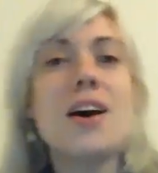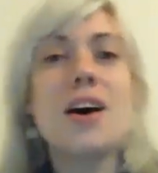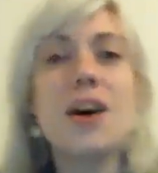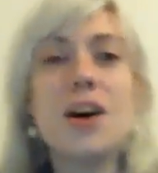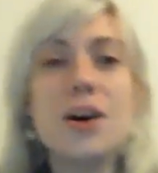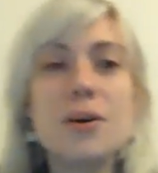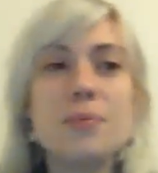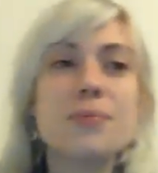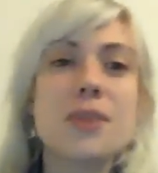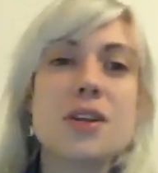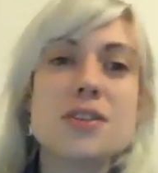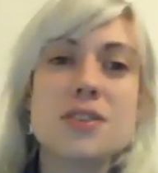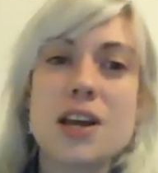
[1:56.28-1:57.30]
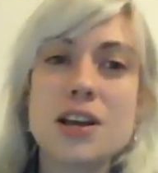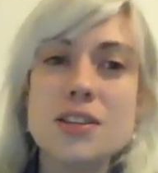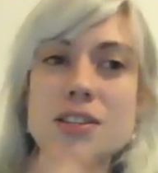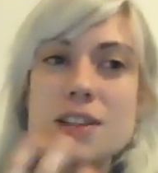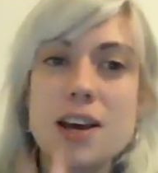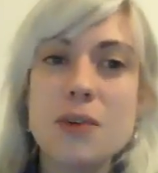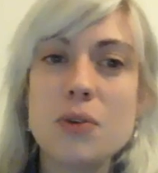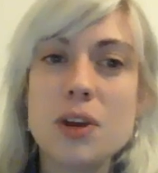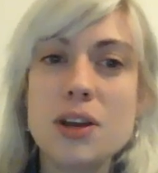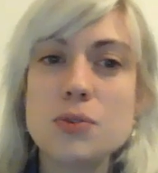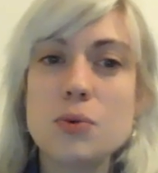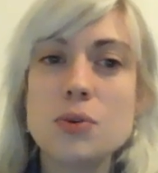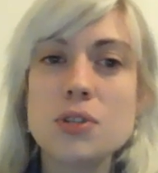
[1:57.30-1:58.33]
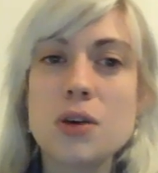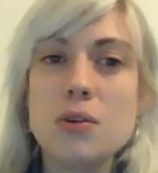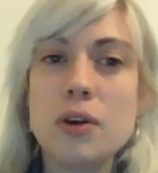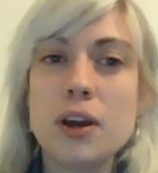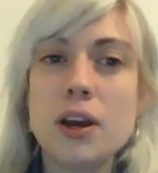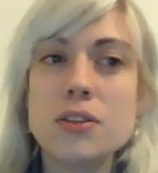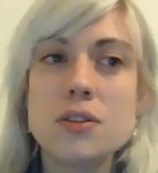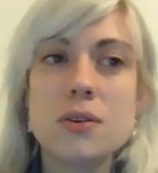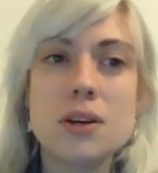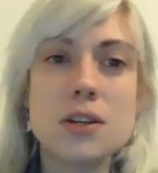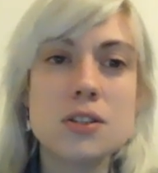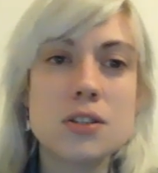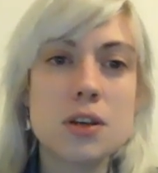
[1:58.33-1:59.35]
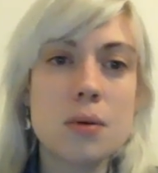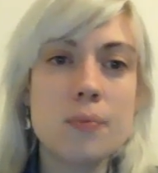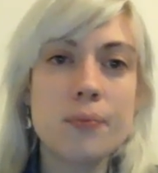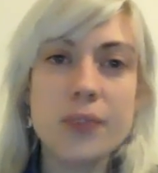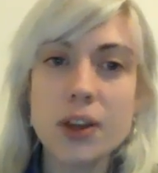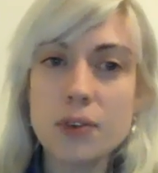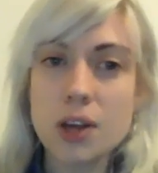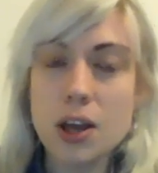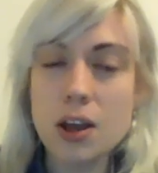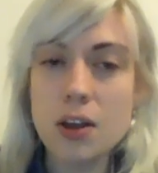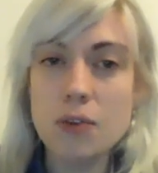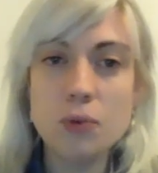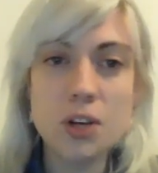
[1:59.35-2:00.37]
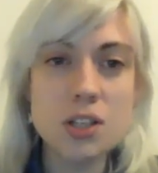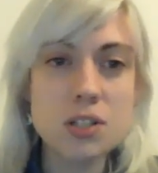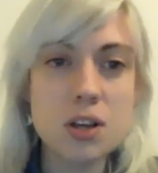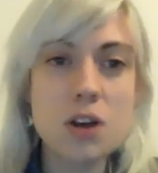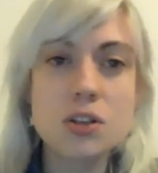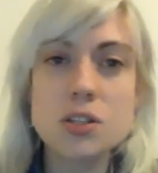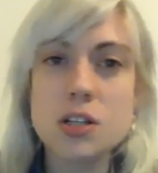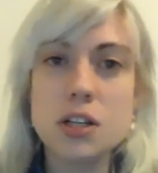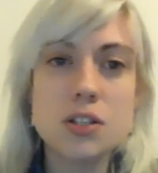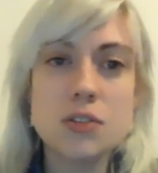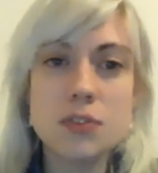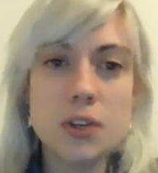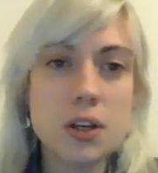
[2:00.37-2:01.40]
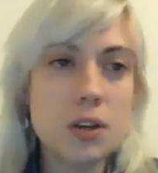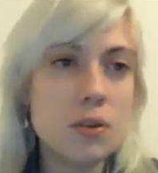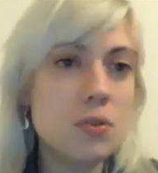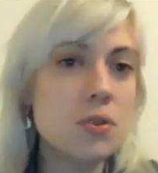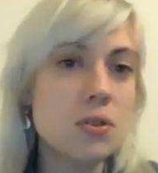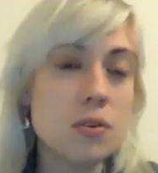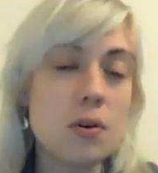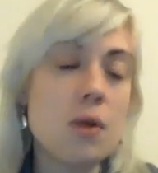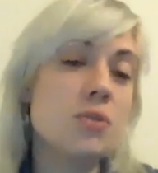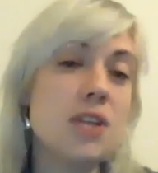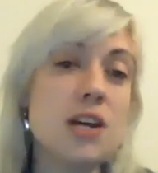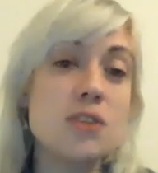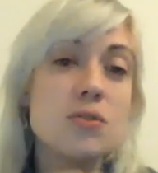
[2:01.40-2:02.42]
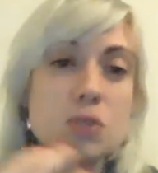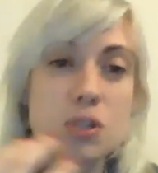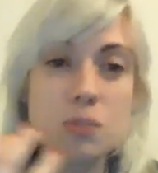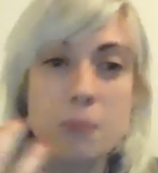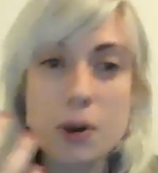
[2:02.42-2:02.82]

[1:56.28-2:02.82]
So that's that. It's also looking at doing some research and interviews. I would say it's not just